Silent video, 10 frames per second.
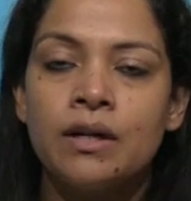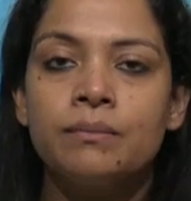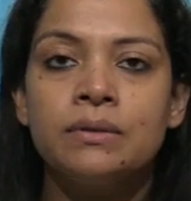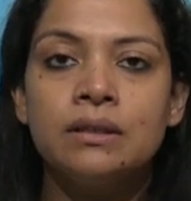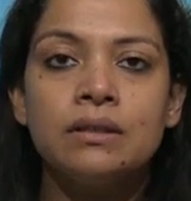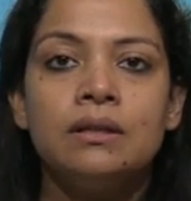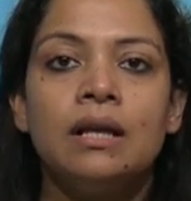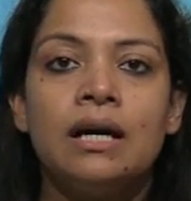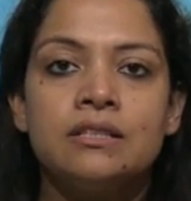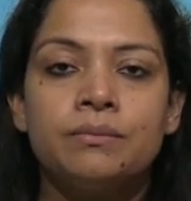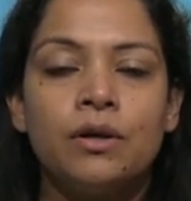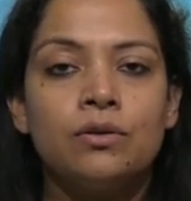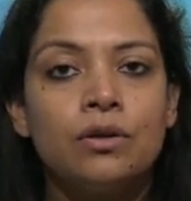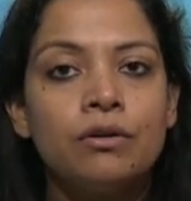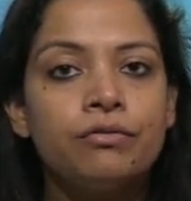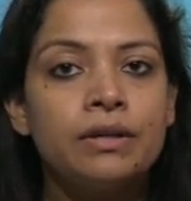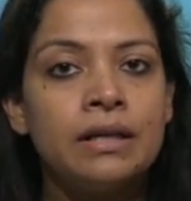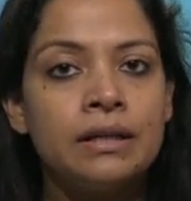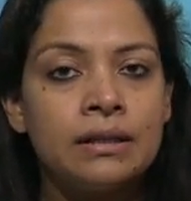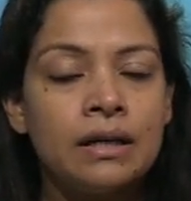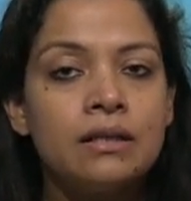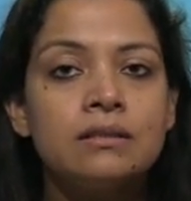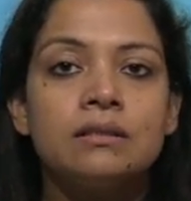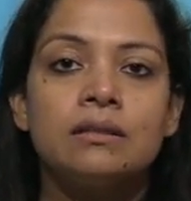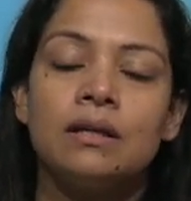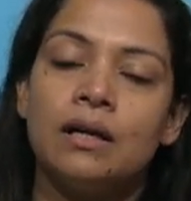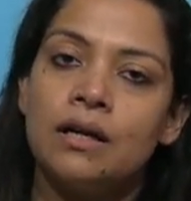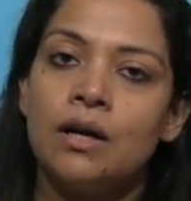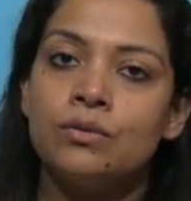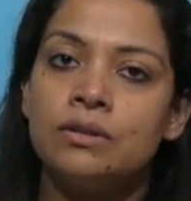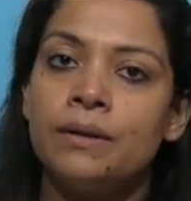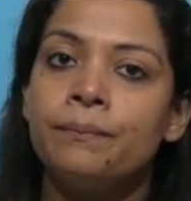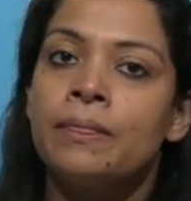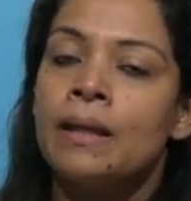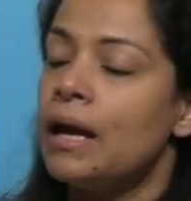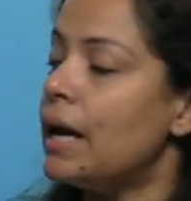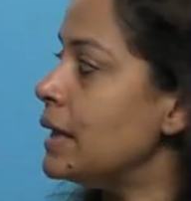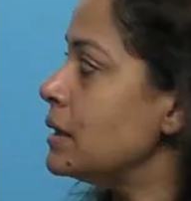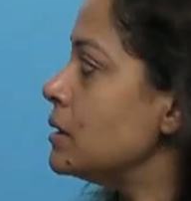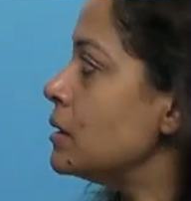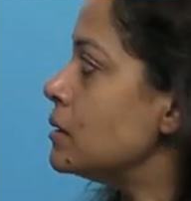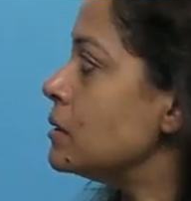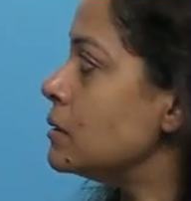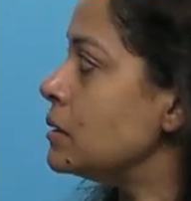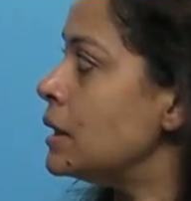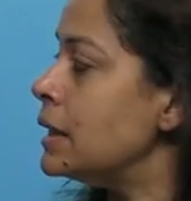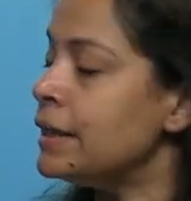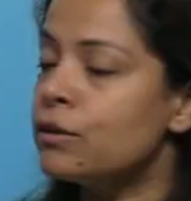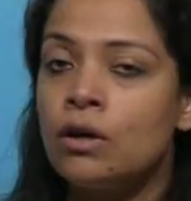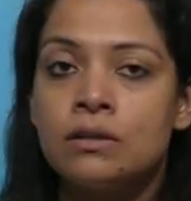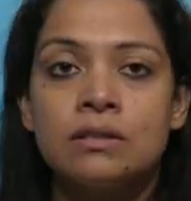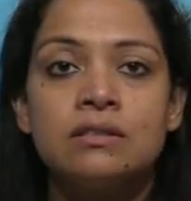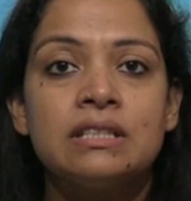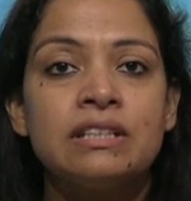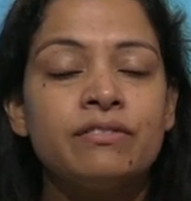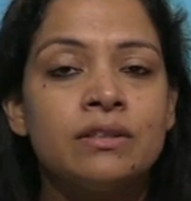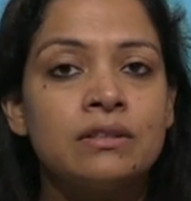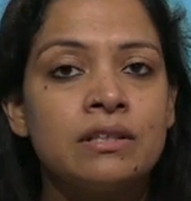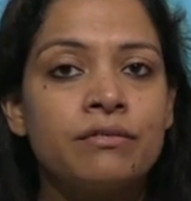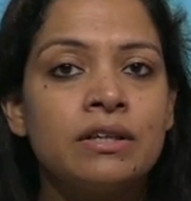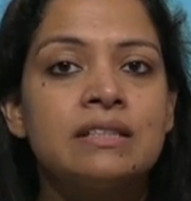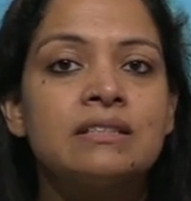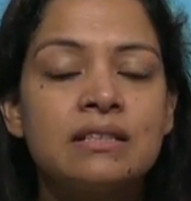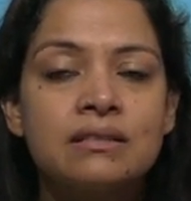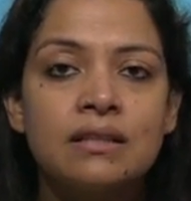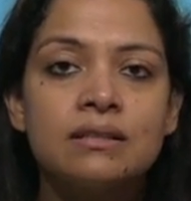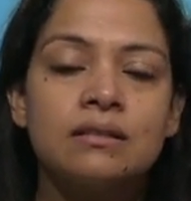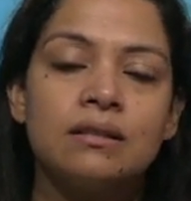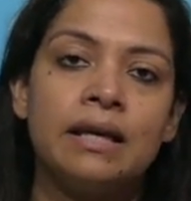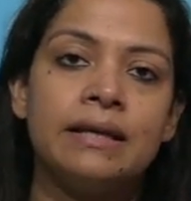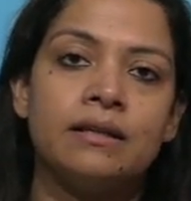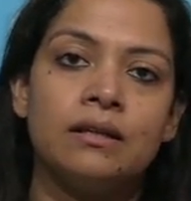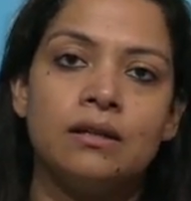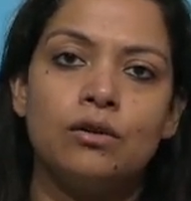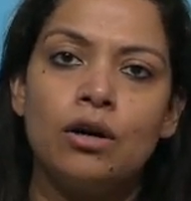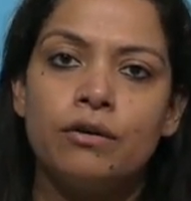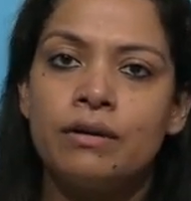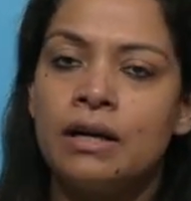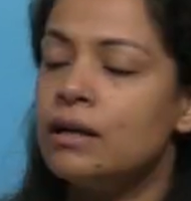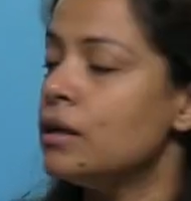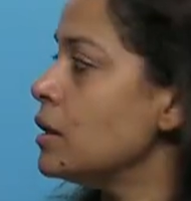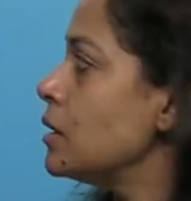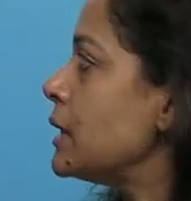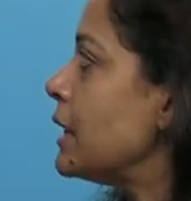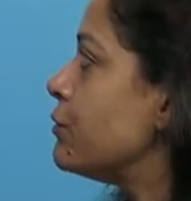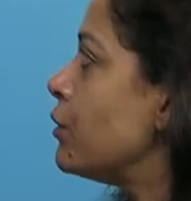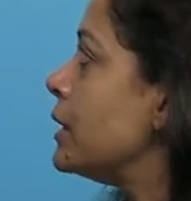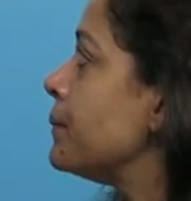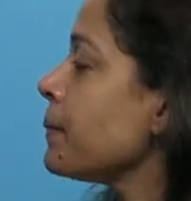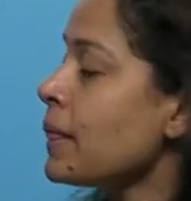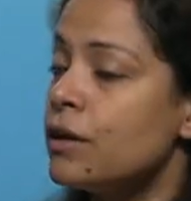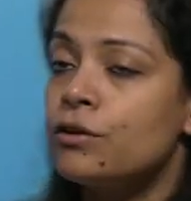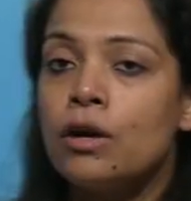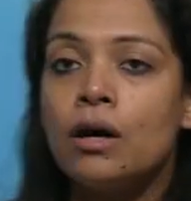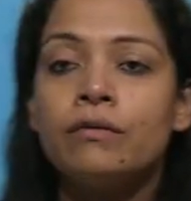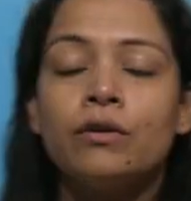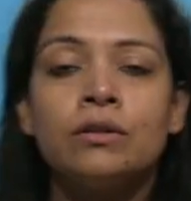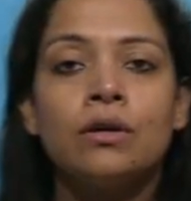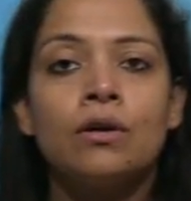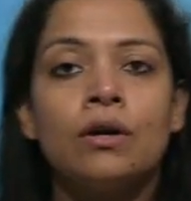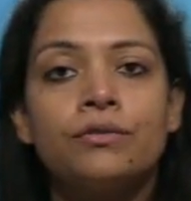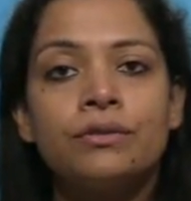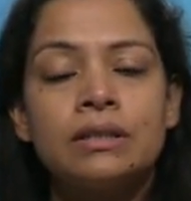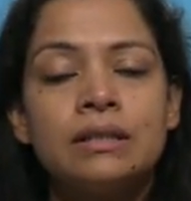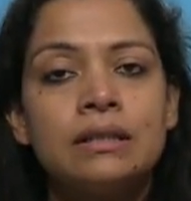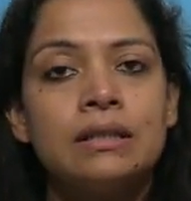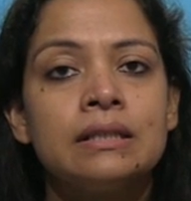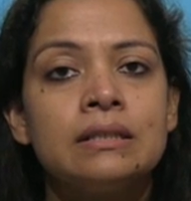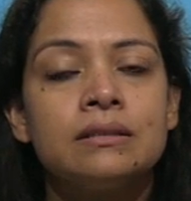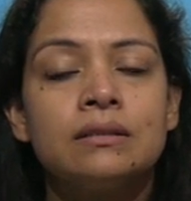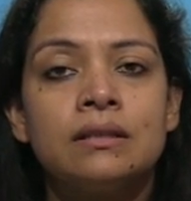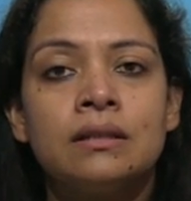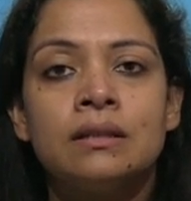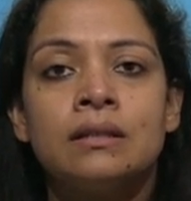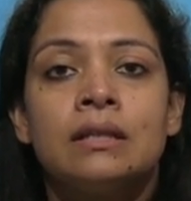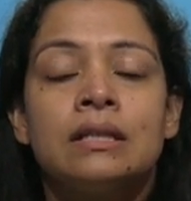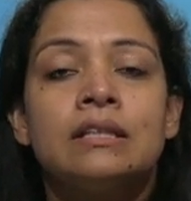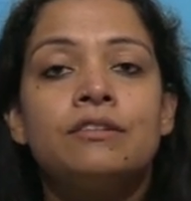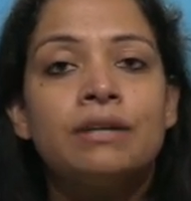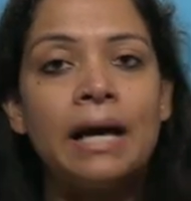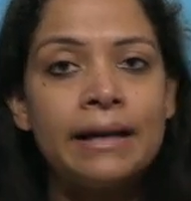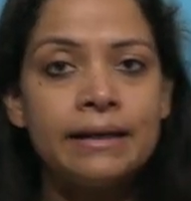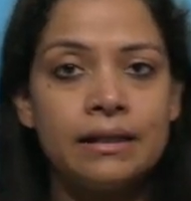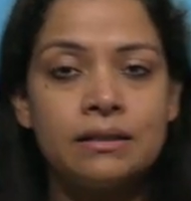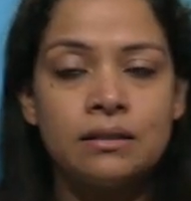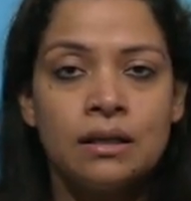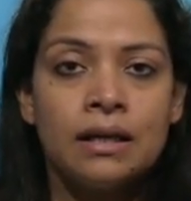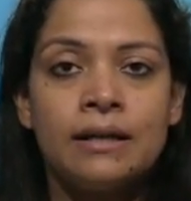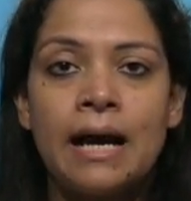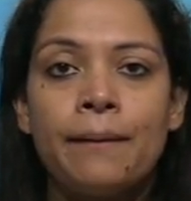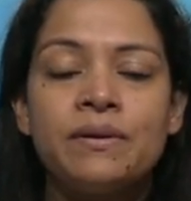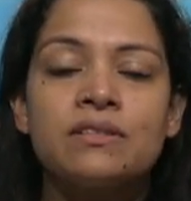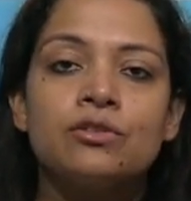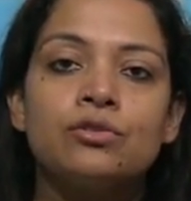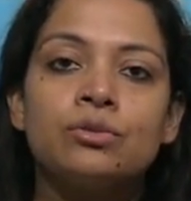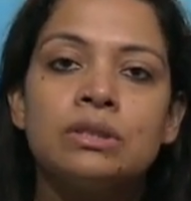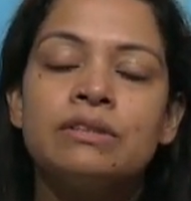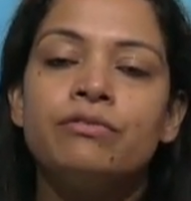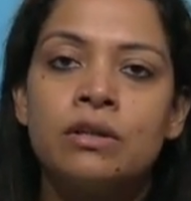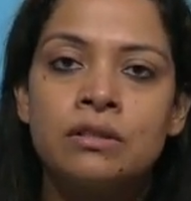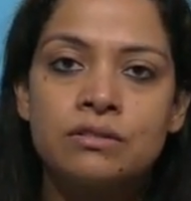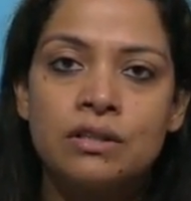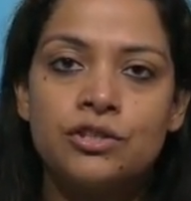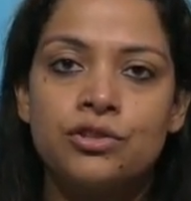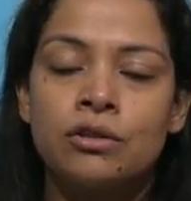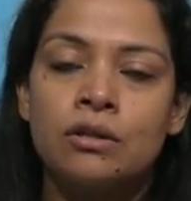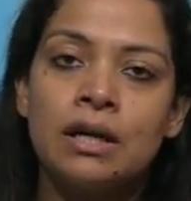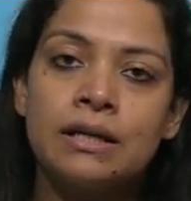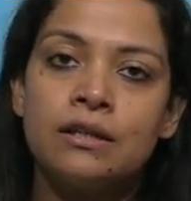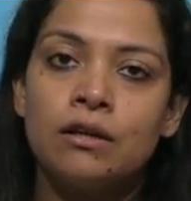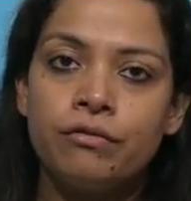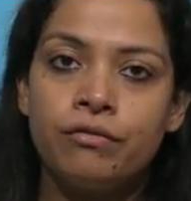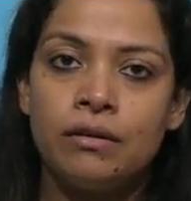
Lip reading: up the large amount of areas around them, and it causes several diseases like cholera, typhoid. Drought, on the contrary, is the dryness. It happens due to deforestation or cutting of